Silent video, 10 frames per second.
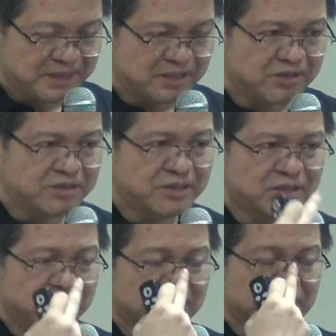And
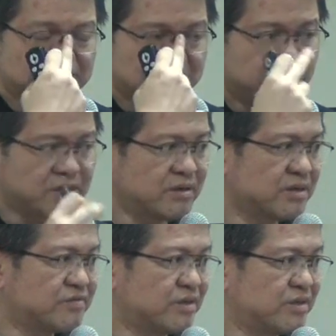according to one of his
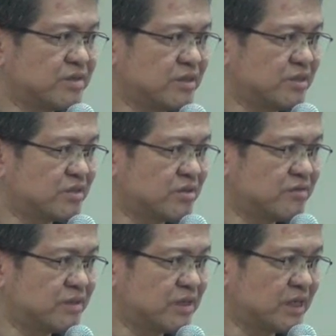biographers, he
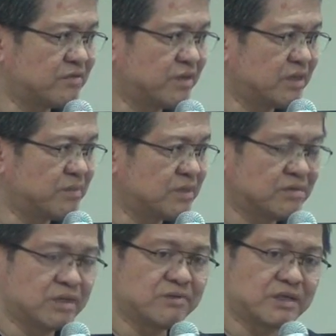discovered the right filament
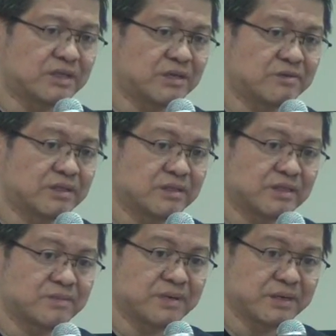on the 1,000th
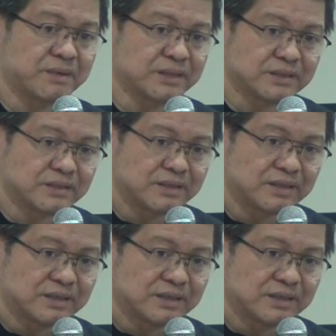experiment.